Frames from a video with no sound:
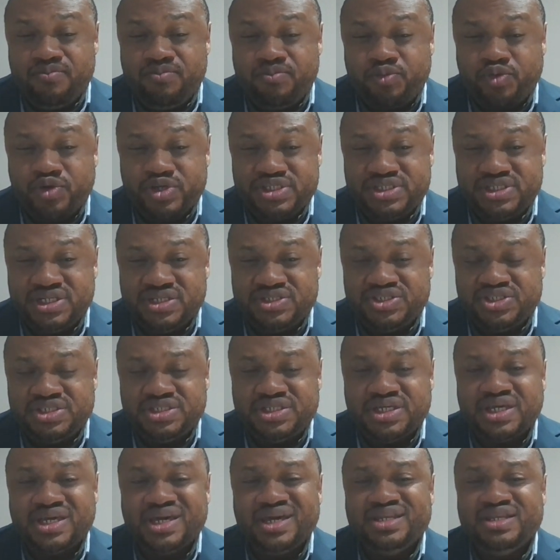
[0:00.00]
President
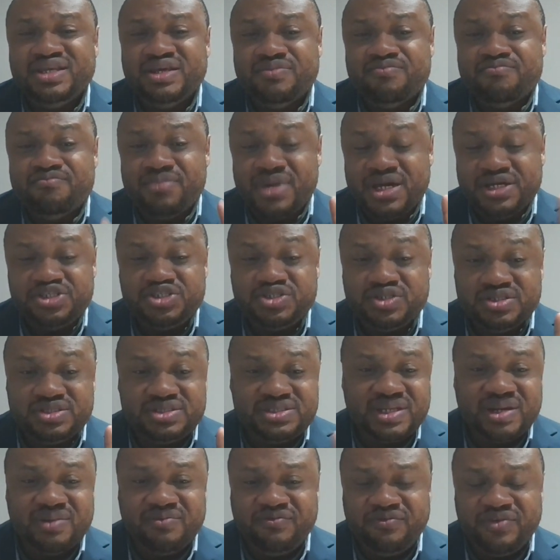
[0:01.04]
Tshisekedi mentioned
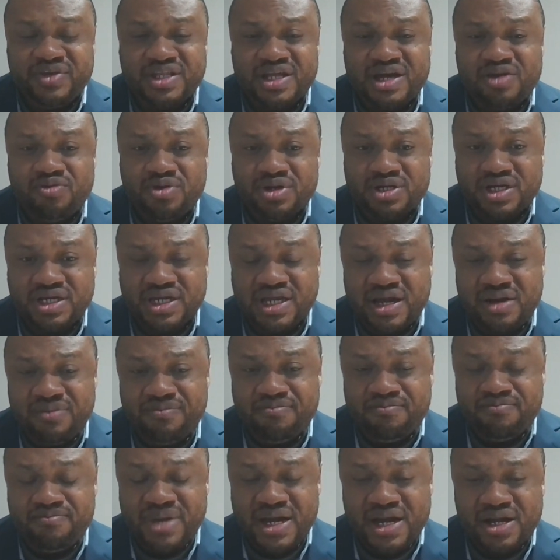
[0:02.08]
something I want to
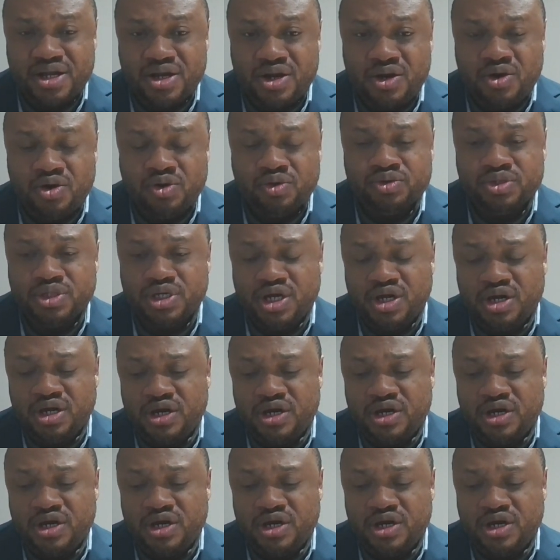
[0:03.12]
come back on,